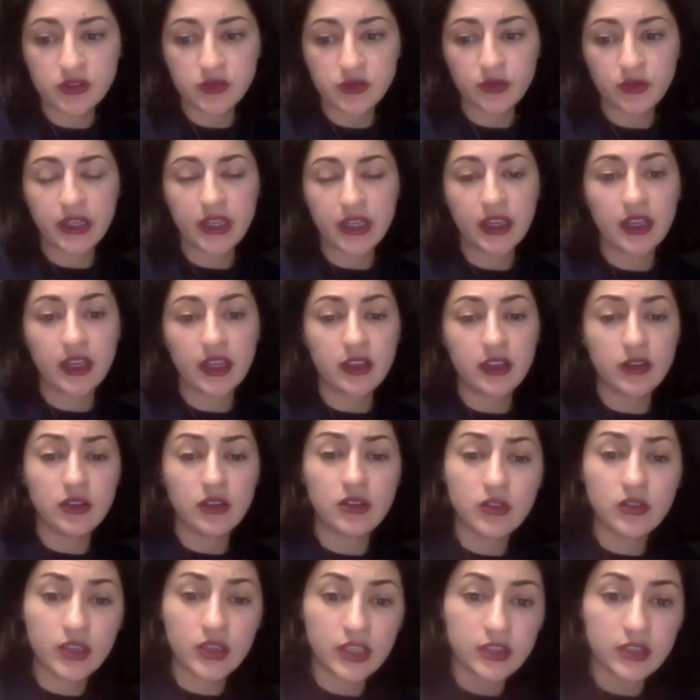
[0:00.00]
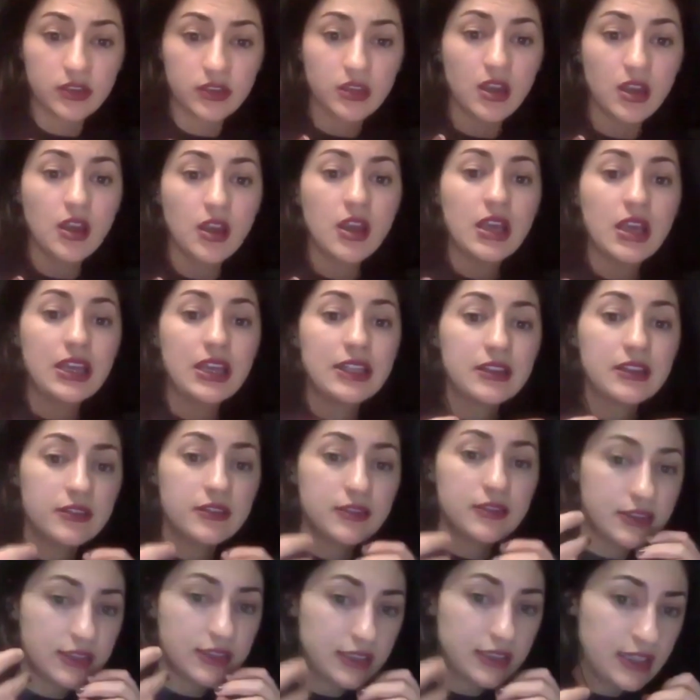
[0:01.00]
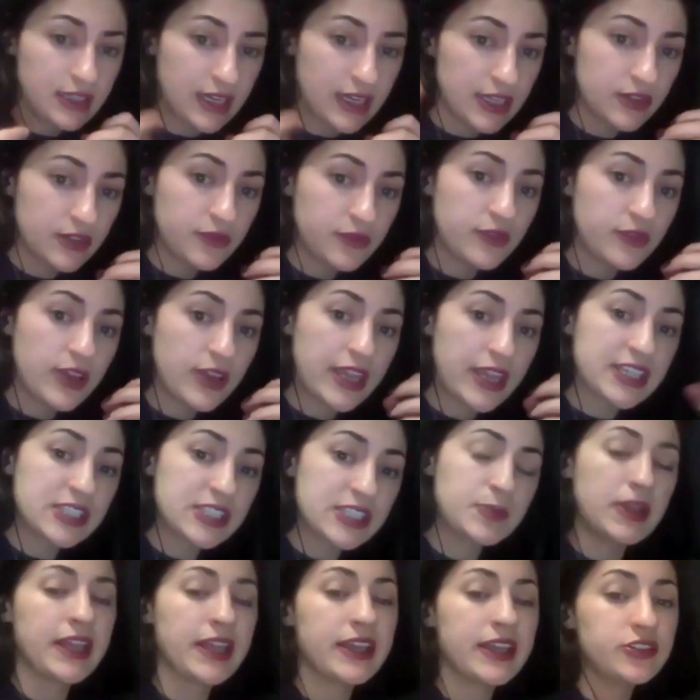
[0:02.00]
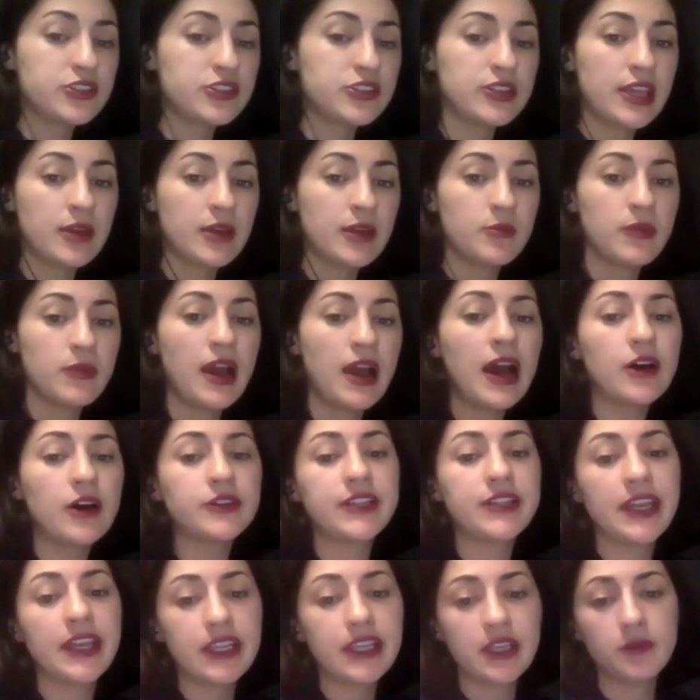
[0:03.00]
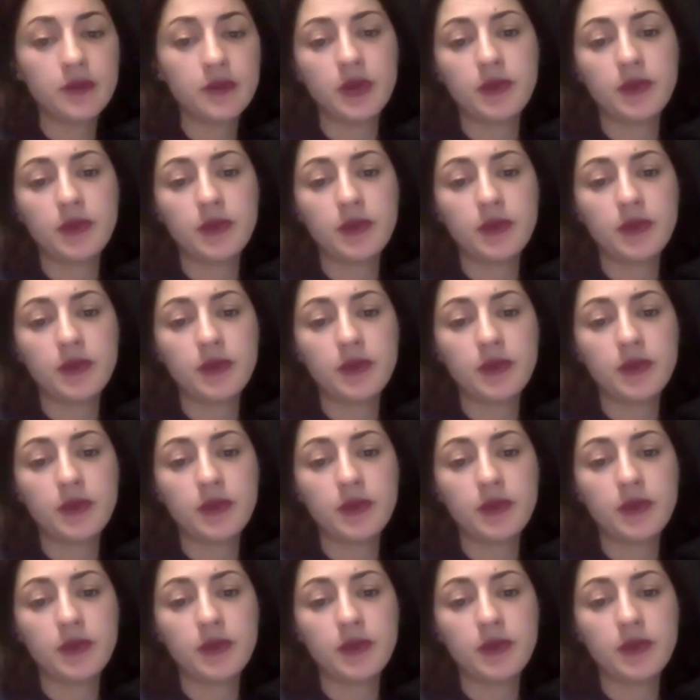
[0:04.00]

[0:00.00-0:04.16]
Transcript: where you can kind of explain to them how they can be